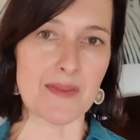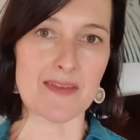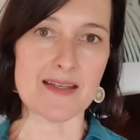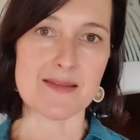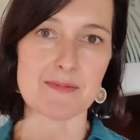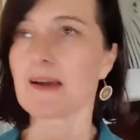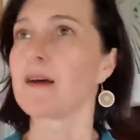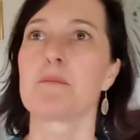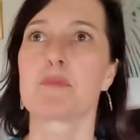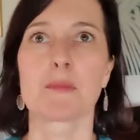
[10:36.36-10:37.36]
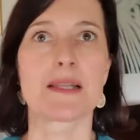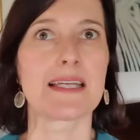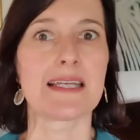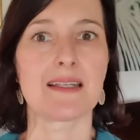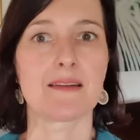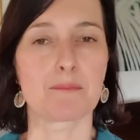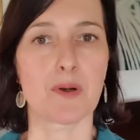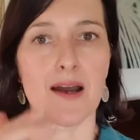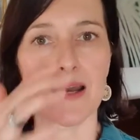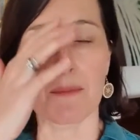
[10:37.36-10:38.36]
there's bromelain in
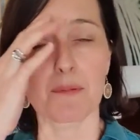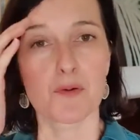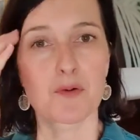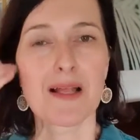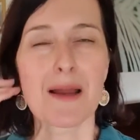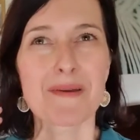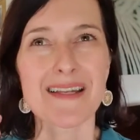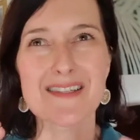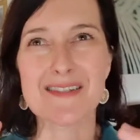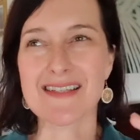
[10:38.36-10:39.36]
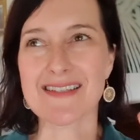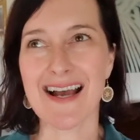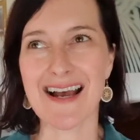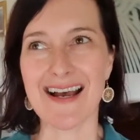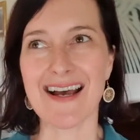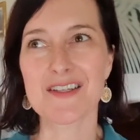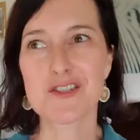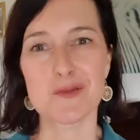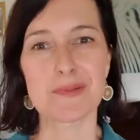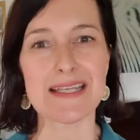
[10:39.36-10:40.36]
pineapple, but it's hard
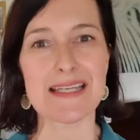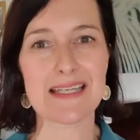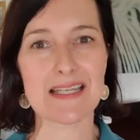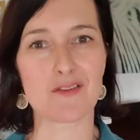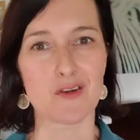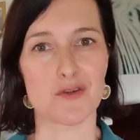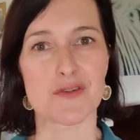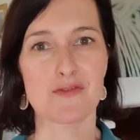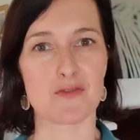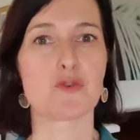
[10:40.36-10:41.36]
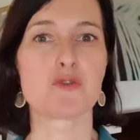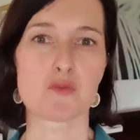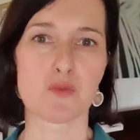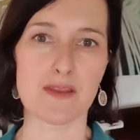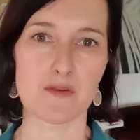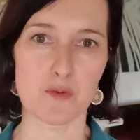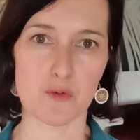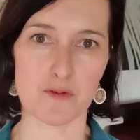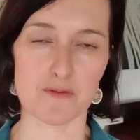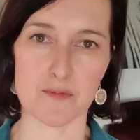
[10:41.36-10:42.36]
to be eating those foods with
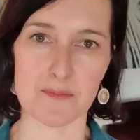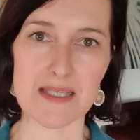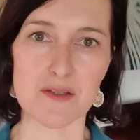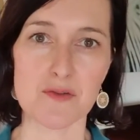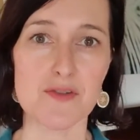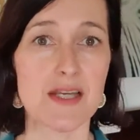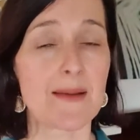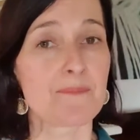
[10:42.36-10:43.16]
all of your meals.